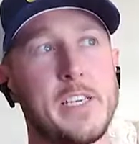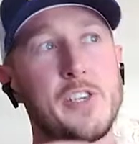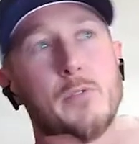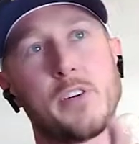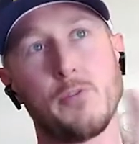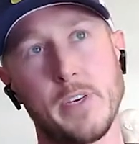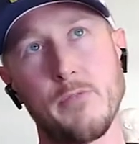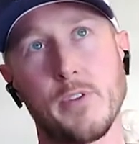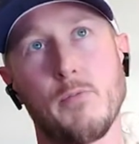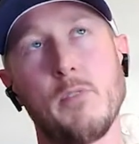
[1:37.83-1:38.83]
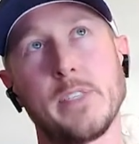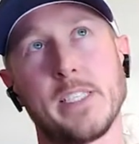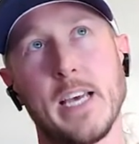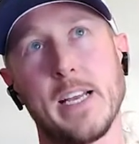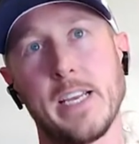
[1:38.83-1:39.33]
Like you agree with what was
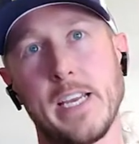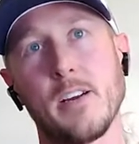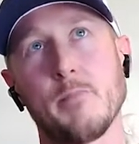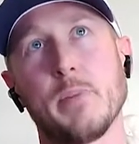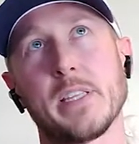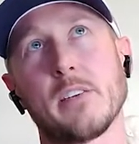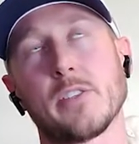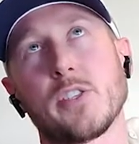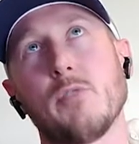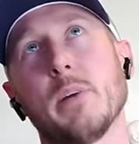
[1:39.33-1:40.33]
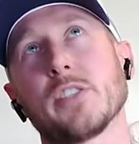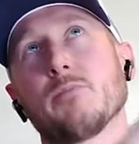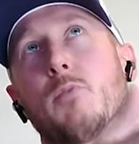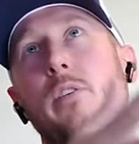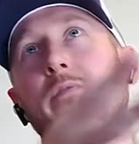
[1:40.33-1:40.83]
said here, but there's so much more